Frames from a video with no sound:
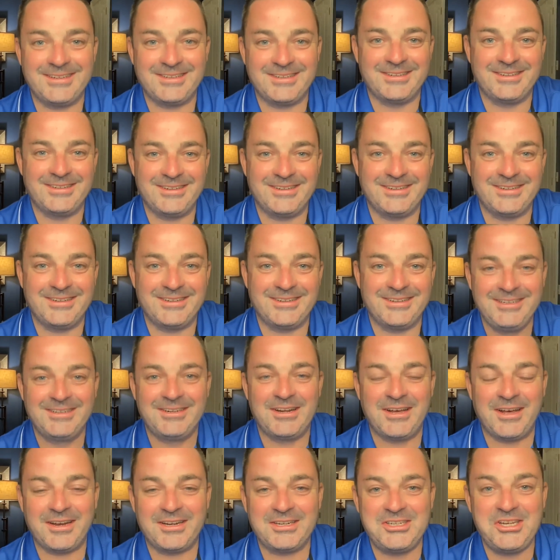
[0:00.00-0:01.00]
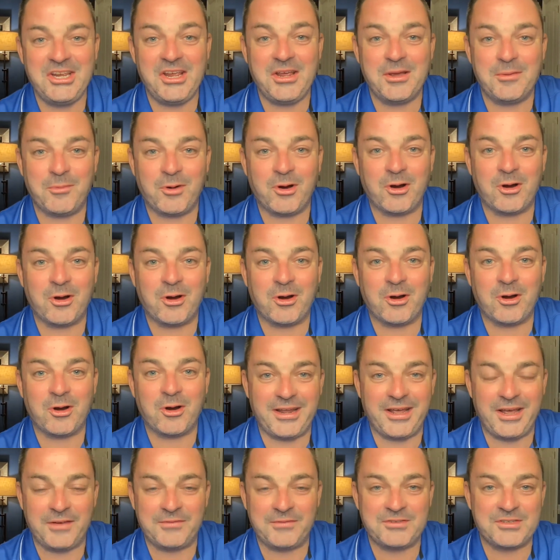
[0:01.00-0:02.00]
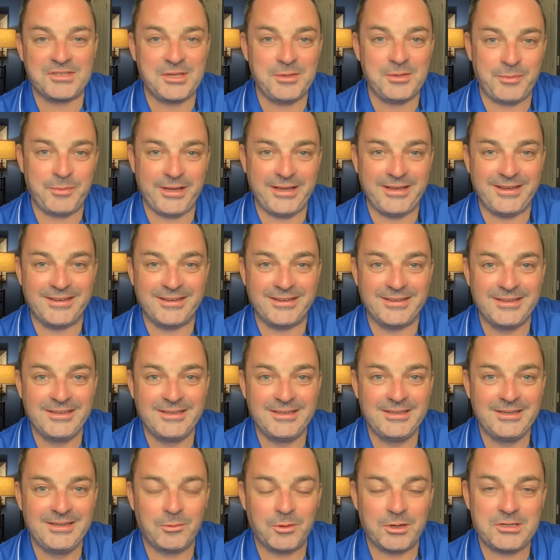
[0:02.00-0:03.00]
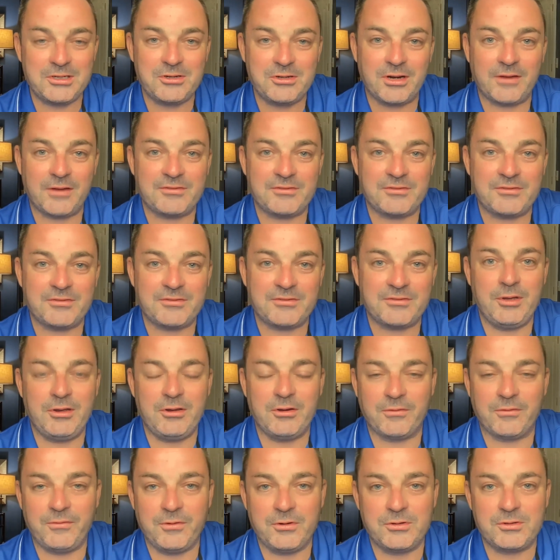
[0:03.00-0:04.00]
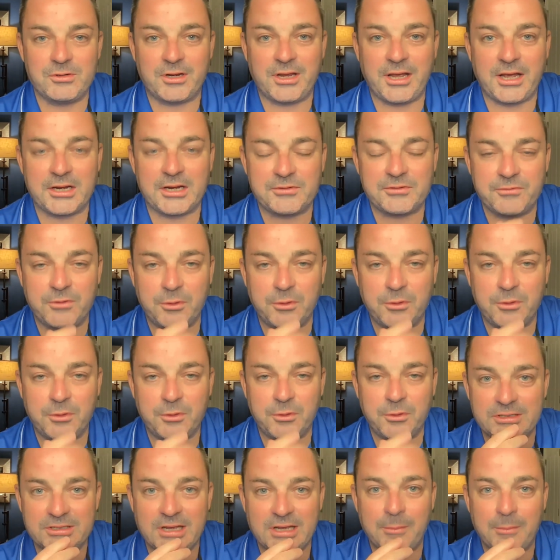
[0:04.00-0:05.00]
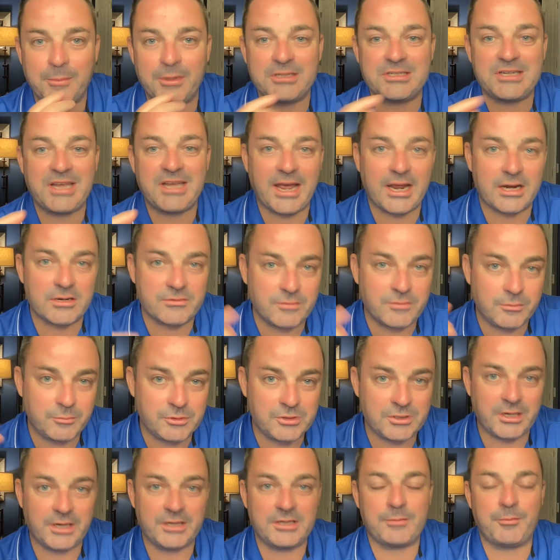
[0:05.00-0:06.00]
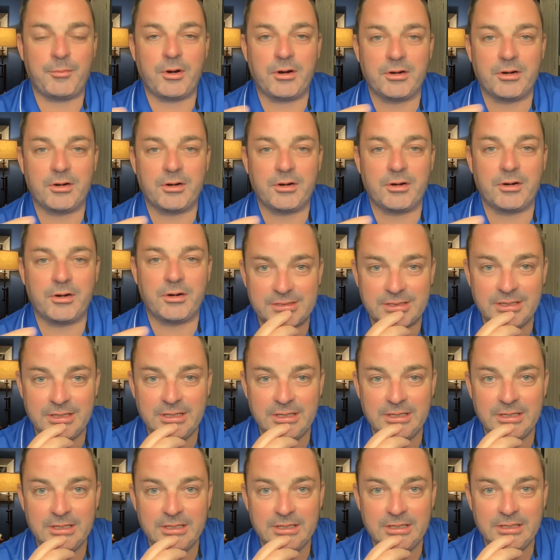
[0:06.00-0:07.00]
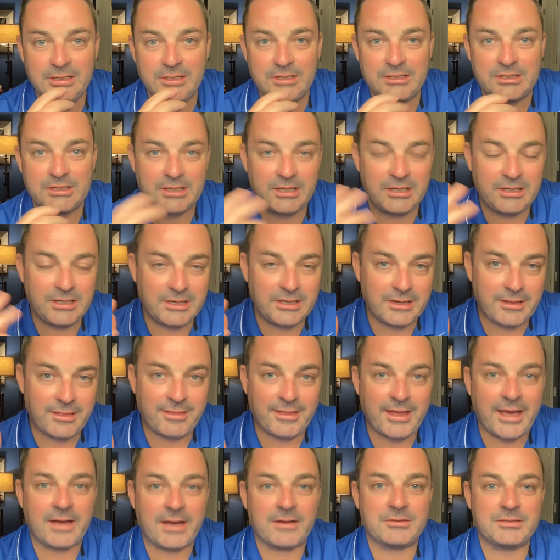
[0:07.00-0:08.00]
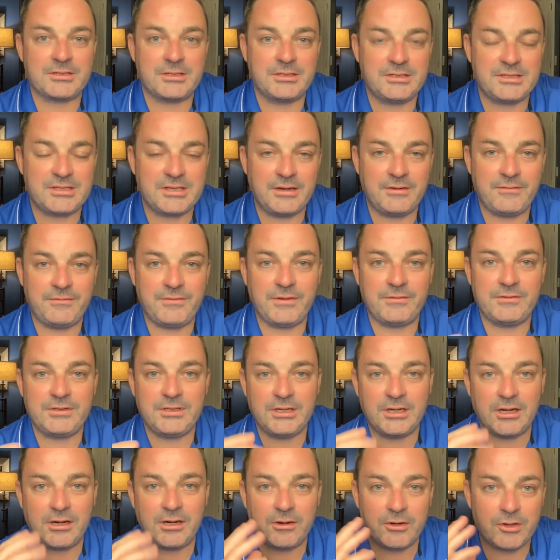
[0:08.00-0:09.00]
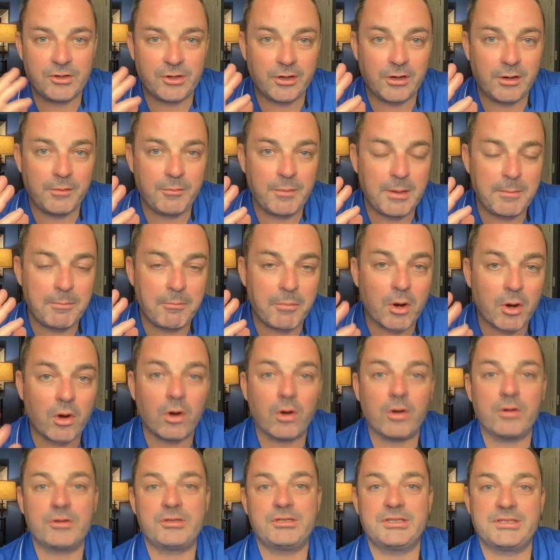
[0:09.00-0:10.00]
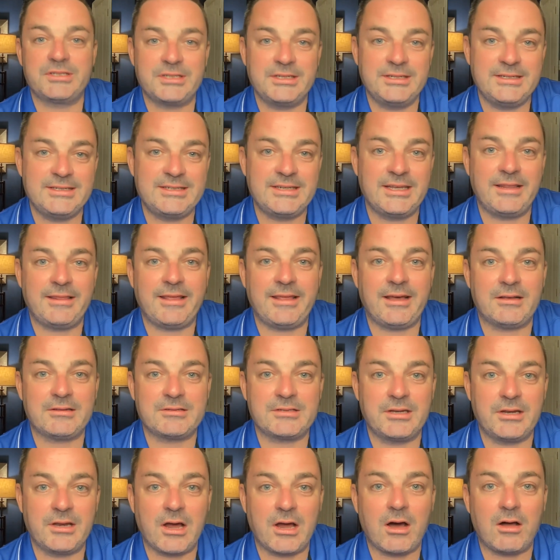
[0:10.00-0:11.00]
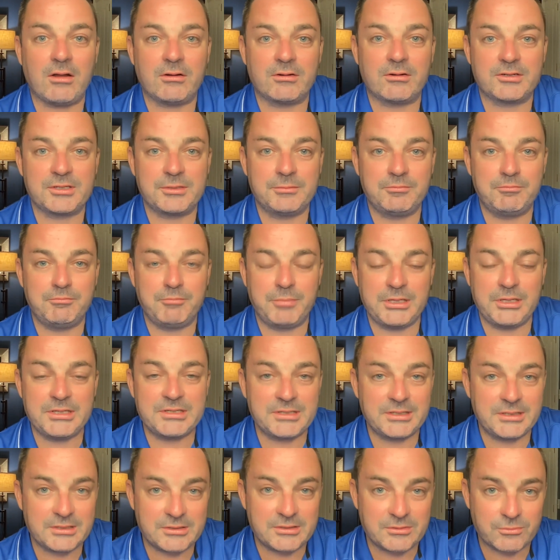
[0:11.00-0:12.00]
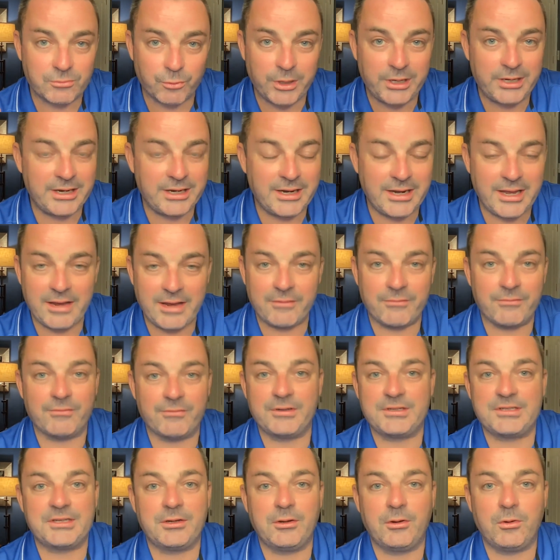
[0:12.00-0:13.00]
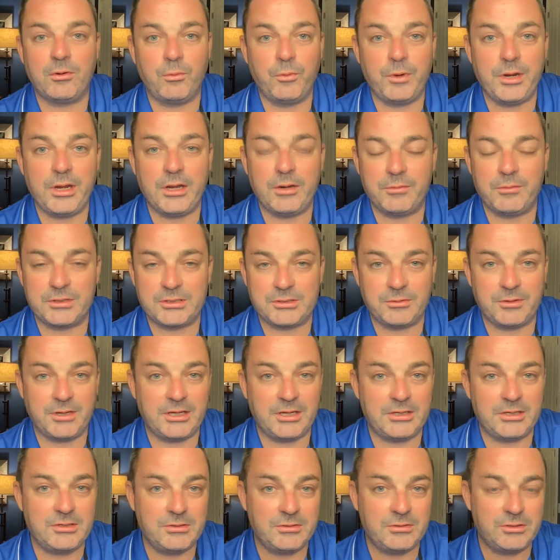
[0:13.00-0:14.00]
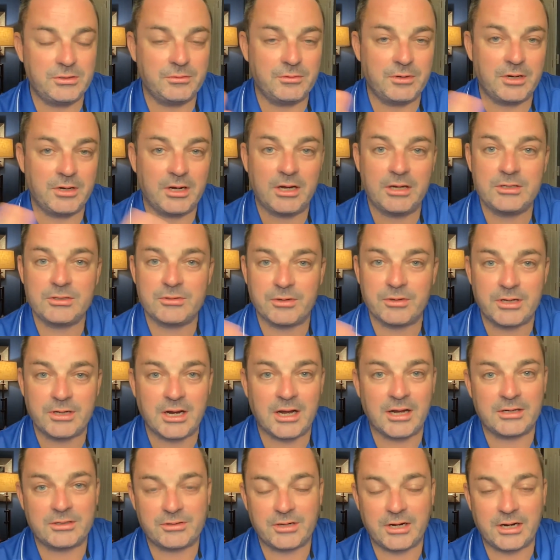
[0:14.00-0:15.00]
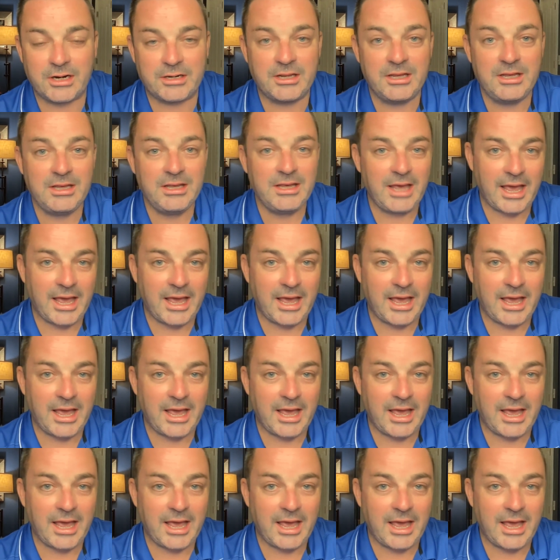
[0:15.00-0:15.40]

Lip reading: Not a GMR, but an FCP. What's your FCP? Your future cash flow purchase. How much cash flow would you like to purchase? You send in 1,000, you send in 1,500, you're going to be purchasing $10,000 in business written every single week, which will get you to 100 contract.